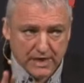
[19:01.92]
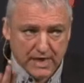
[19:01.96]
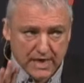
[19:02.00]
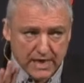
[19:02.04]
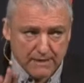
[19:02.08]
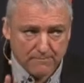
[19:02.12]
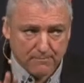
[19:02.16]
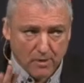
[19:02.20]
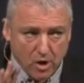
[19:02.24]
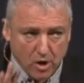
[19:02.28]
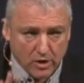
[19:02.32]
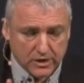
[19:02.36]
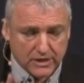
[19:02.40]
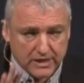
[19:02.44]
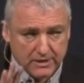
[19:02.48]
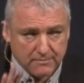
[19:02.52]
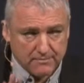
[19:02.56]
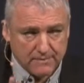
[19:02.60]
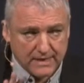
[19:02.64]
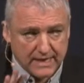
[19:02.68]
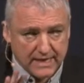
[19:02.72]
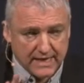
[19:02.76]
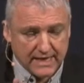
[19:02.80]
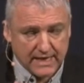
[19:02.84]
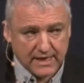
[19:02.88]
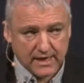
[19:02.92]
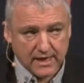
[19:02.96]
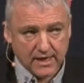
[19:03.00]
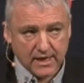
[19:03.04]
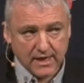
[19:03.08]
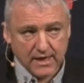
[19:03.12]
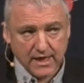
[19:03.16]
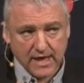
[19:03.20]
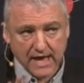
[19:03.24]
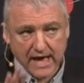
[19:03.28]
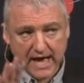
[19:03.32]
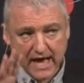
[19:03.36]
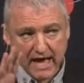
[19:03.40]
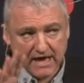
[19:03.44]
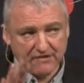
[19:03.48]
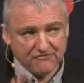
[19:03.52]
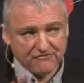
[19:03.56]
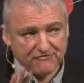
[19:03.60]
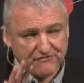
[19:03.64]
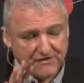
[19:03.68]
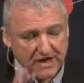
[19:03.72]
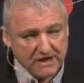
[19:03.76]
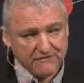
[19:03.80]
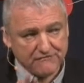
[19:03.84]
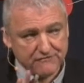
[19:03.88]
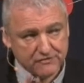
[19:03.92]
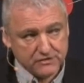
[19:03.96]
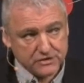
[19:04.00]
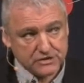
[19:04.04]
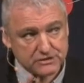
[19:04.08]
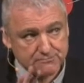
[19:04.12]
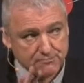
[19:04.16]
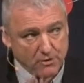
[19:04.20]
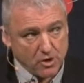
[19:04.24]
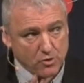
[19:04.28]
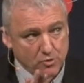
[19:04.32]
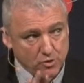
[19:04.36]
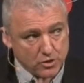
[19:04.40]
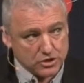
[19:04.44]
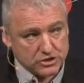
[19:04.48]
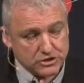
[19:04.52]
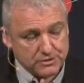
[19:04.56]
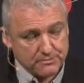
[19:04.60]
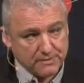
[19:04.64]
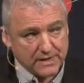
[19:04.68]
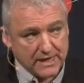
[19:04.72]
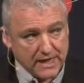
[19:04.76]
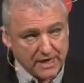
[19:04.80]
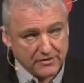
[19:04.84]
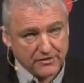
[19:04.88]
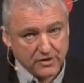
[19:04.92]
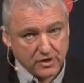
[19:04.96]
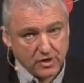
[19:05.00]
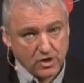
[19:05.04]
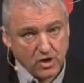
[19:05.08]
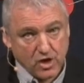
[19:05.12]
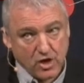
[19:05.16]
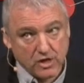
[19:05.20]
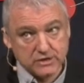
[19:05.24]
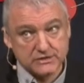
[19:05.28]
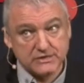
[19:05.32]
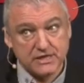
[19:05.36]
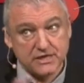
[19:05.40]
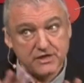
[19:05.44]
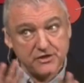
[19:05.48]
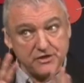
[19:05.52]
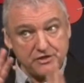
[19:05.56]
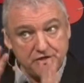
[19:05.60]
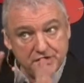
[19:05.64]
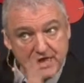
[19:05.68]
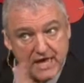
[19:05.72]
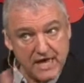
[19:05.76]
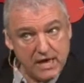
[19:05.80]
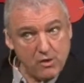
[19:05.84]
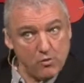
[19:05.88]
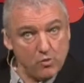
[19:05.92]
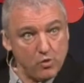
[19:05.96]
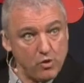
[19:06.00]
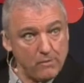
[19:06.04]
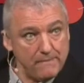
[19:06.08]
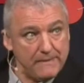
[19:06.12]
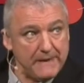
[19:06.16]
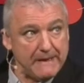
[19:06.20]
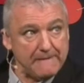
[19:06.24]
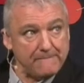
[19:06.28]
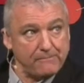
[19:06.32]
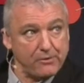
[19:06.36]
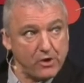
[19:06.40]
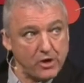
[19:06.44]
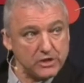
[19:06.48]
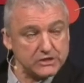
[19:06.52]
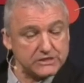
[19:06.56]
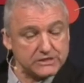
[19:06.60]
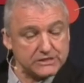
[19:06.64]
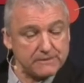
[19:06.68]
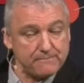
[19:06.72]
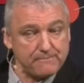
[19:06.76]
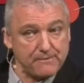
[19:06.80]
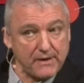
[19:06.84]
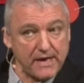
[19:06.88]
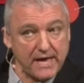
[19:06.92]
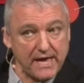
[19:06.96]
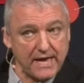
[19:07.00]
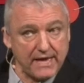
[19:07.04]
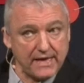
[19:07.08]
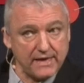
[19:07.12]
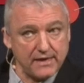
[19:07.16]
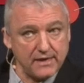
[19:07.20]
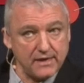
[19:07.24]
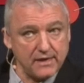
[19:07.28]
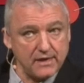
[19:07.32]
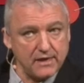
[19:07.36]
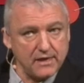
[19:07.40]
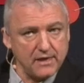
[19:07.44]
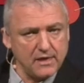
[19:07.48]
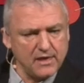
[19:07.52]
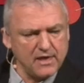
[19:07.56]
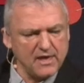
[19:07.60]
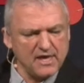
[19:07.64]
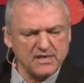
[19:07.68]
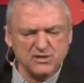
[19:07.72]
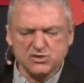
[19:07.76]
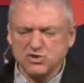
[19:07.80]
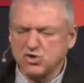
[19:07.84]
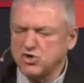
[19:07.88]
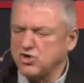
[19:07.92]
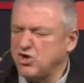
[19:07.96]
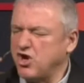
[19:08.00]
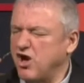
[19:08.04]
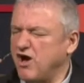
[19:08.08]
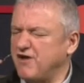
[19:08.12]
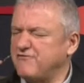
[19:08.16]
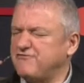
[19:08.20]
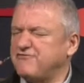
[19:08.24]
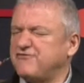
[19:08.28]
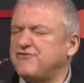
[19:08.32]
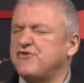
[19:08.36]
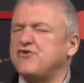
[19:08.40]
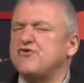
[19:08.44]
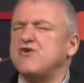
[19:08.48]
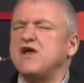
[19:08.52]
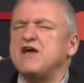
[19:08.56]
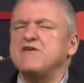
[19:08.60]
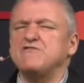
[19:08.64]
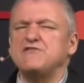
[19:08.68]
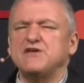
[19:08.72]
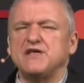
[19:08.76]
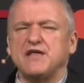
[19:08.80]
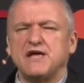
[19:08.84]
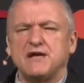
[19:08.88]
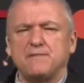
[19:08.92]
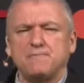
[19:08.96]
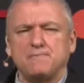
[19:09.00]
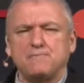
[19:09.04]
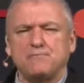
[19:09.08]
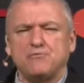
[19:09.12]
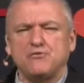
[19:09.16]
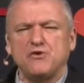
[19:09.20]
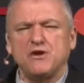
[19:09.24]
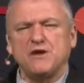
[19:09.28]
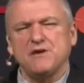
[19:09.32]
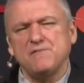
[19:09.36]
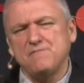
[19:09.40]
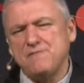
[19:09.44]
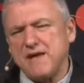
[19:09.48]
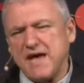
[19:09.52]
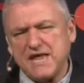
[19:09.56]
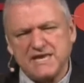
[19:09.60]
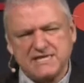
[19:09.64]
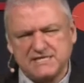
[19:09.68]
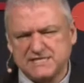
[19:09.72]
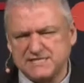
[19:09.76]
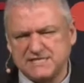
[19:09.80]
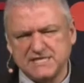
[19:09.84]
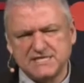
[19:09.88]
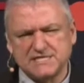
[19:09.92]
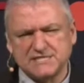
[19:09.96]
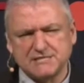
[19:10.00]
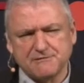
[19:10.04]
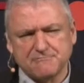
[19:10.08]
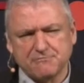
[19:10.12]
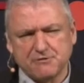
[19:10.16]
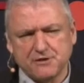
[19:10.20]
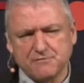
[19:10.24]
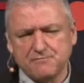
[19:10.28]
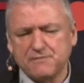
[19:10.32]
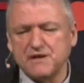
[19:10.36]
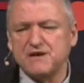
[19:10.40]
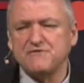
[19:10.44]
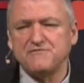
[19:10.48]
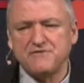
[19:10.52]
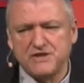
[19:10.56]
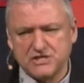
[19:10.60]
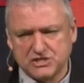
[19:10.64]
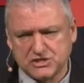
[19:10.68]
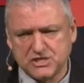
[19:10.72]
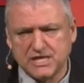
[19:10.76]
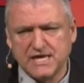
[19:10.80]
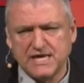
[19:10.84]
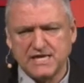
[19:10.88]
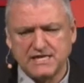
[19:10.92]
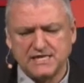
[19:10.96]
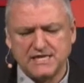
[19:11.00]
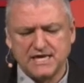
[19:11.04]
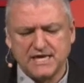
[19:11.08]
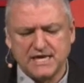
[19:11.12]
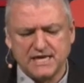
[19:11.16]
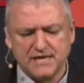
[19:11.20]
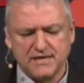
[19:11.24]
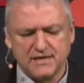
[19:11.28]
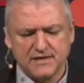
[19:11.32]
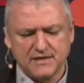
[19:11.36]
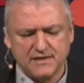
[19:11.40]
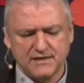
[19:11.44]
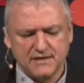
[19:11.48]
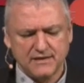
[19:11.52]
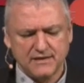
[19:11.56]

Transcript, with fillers: keep on committing unfaithfulness by worshipping other gods, there will be a price to pay. To took God forever bring about his discipline, but eventually he did.